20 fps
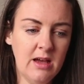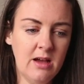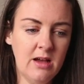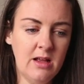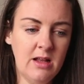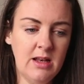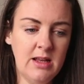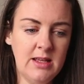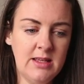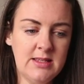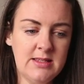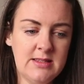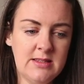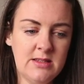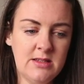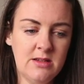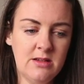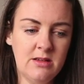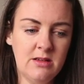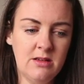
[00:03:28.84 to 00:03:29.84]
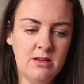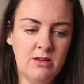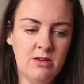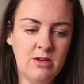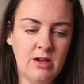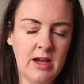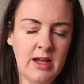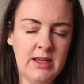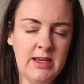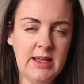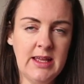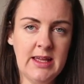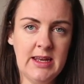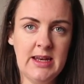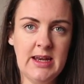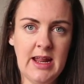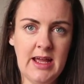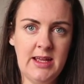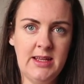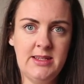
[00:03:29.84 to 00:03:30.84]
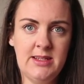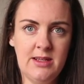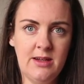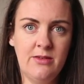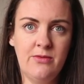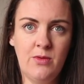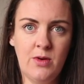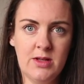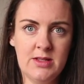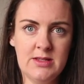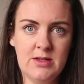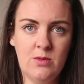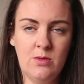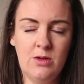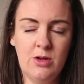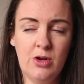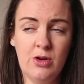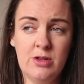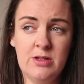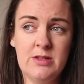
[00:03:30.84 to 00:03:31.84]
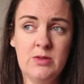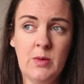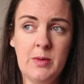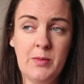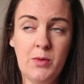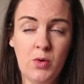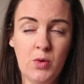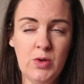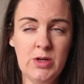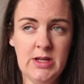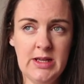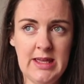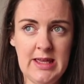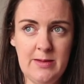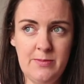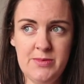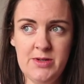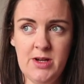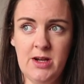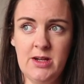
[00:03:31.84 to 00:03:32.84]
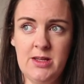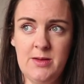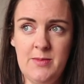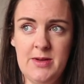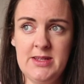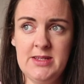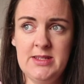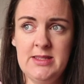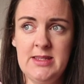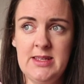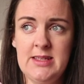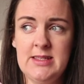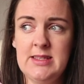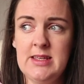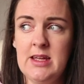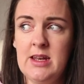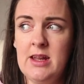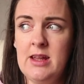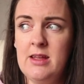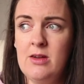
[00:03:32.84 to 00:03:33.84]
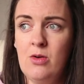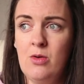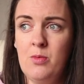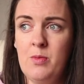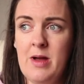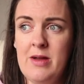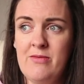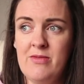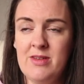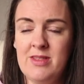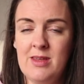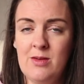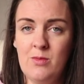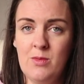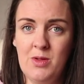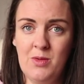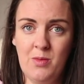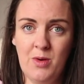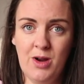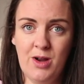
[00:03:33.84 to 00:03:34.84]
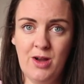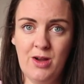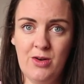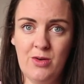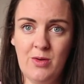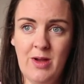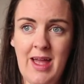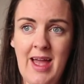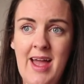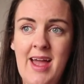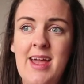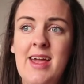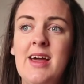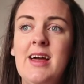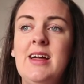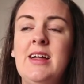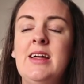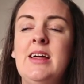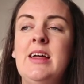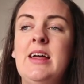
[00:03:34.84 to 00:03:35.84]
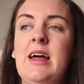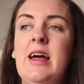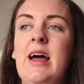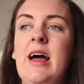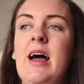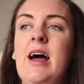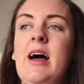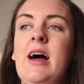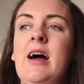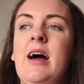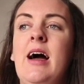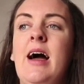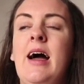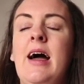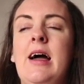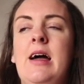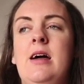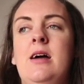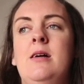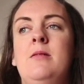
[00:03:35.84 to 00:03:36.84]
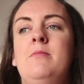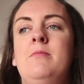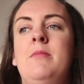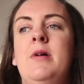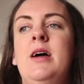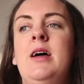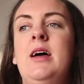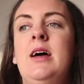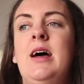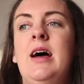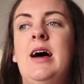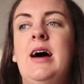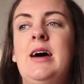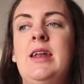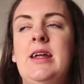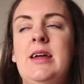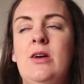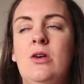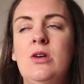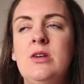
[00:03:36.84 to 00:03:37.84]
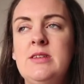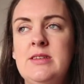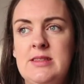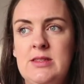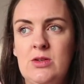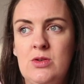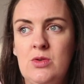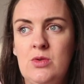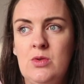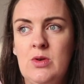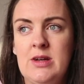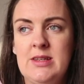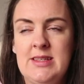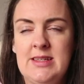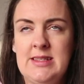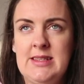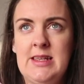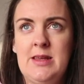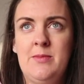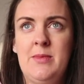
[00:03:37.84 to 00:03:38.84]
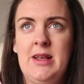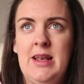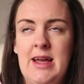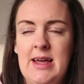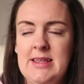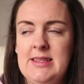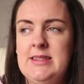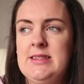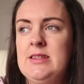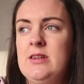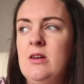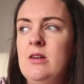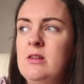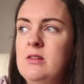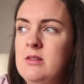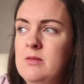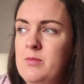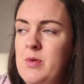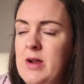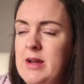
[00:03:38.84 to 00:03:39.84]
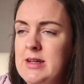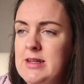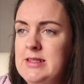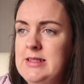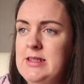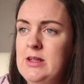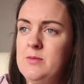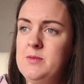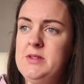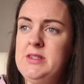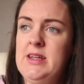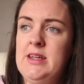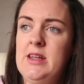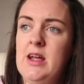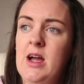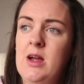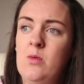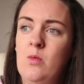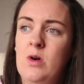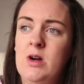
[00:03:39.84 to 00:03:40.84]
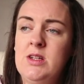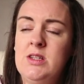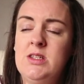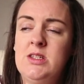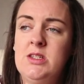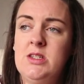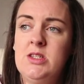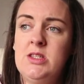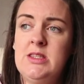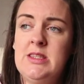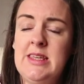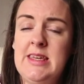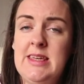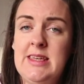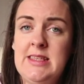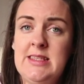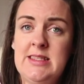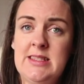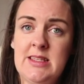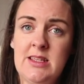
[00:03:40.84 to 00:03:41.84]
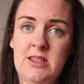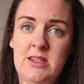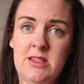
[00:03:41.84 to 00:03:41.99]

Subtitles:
at least you kind of get an idea of what's going on. So I'm going to keep documenting this and I hope everything will work out okay. And I also, as I said in my last pregnancy update, I want these